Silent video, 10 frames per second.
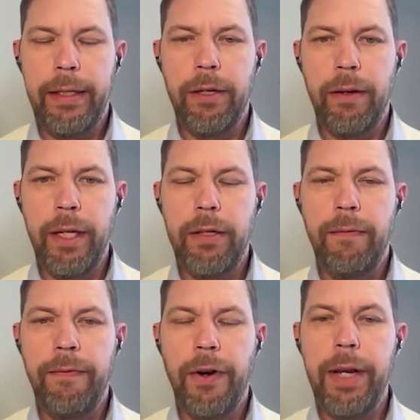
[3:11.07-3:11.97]
it's a, it's
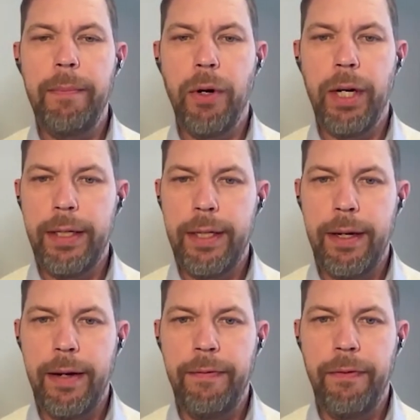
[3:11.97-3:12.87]
a very important
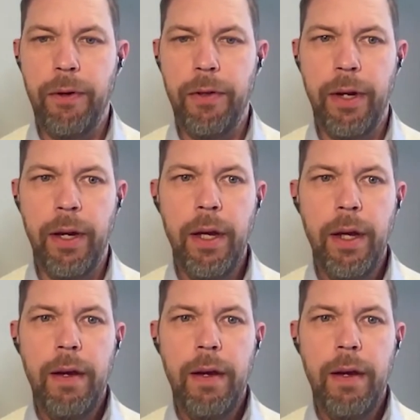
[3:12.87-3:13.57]
sign for the